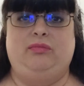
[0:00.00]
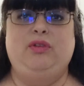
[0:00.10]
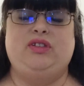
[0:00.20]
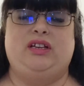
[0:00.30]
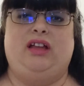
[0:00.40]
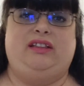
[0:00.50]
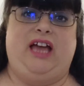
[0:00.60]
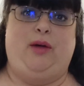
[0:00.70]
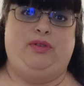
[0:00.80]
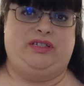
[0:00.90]
music like
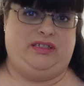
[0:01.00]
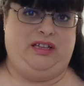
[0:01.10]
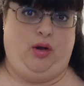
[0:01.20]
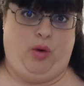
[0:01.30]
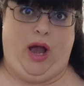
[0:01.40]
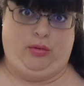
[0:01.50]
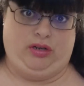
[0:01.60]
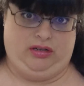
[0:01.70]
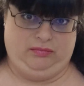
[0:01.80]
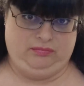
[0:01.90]
that was
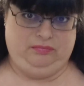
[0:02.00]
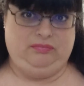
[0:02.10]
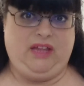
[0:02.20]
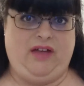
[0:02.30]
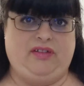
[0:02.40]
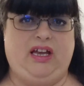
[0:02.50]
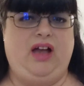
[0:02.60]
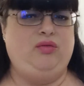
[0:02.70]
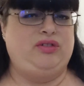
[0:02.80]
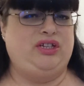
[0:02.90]
around heavily.
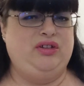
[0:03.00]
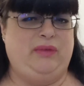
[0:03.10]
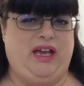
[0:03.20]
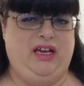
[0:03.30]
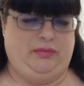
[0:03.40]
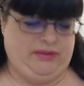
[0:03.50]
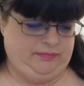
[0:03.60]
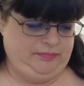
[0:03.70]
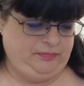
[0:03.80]
Oh, excuse me, I hiccuped.